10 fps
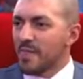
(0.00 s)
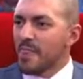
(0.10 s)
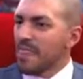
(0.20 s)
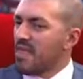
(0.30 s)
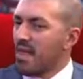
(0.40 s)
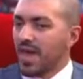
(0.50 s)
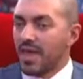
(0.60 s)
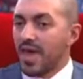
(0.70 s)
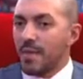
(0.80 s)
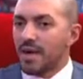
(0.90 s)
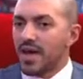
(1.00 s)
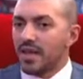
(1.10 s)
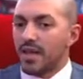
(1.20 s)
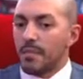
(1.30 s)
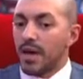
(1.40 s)
Yeah,
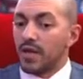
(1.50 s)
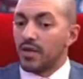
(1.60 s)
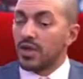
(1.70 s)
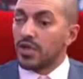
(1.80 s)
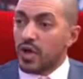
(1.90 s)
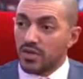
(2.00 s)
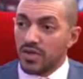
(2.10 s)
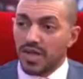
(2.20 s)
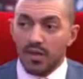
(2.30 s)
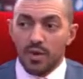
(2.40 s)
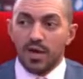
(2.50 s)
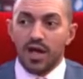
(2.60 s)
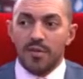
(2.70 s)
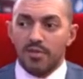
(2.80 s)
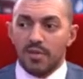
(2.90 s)
but you need to understand what
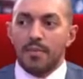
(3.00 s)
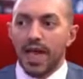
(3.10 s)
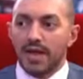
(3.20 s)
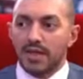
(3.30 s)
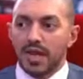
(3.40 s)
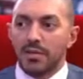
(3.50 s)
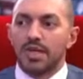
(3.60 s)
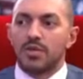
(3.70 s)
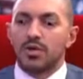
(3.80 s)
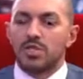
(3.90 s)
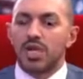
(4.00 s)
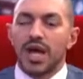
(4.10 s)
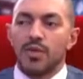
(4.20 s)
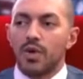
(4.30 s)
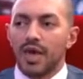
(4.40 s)
comes with the package. I mean, don't
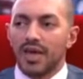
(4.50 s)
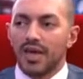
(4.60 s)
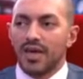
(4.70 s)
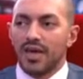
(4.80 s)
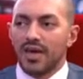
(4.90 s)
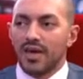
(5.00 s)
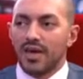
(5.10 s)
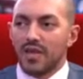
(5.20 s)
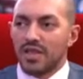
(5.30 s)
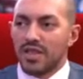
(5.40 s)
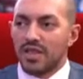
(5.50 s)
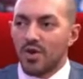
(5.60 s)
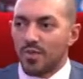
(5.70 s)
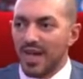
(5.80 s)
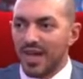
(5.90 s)
shy away when the storm hit.